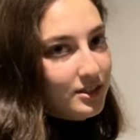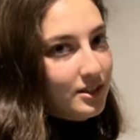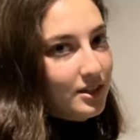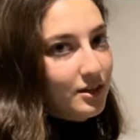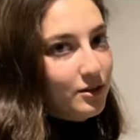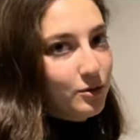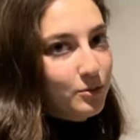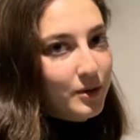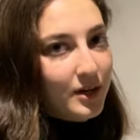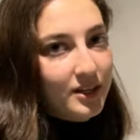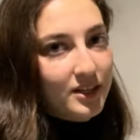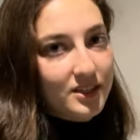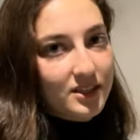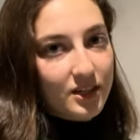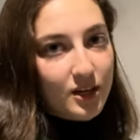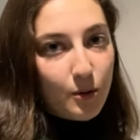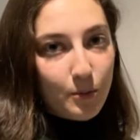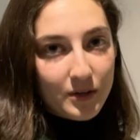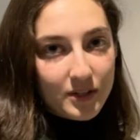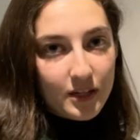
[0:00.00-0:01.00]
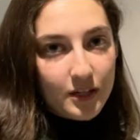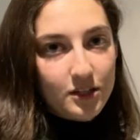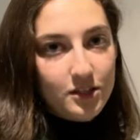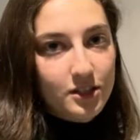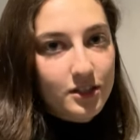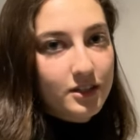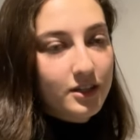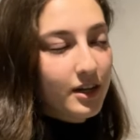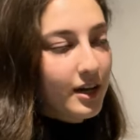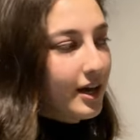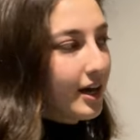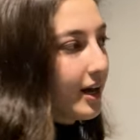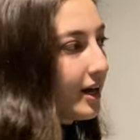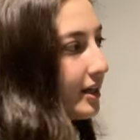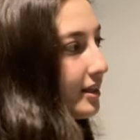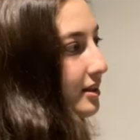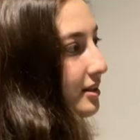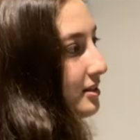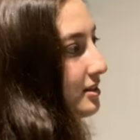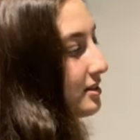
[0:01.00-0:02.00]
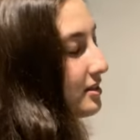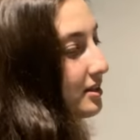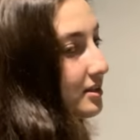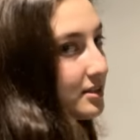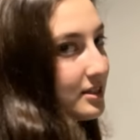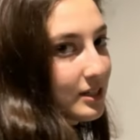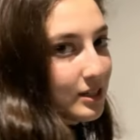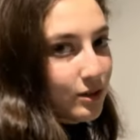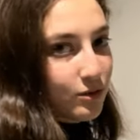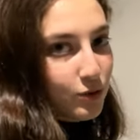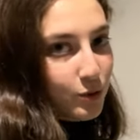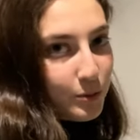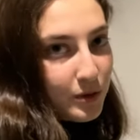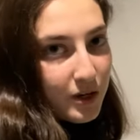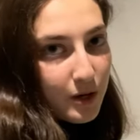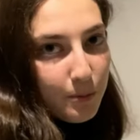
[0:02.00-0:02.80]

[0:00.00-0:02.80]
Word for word: the humanitas accommodation, and this is the single room in an